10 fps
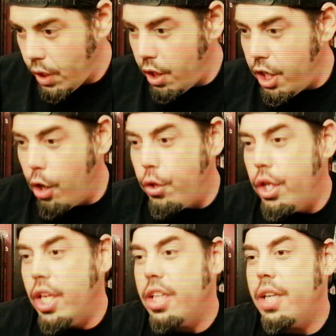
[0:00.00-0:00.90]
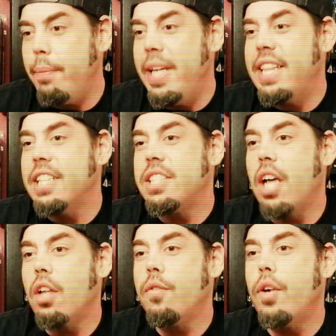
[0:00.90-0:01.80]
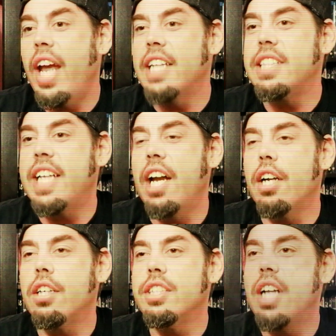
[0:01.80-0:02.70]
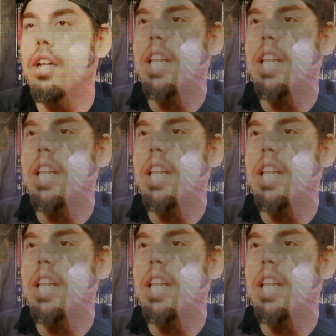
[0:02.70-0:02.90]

you know, you get to meet this colorful cast of characters. Now, a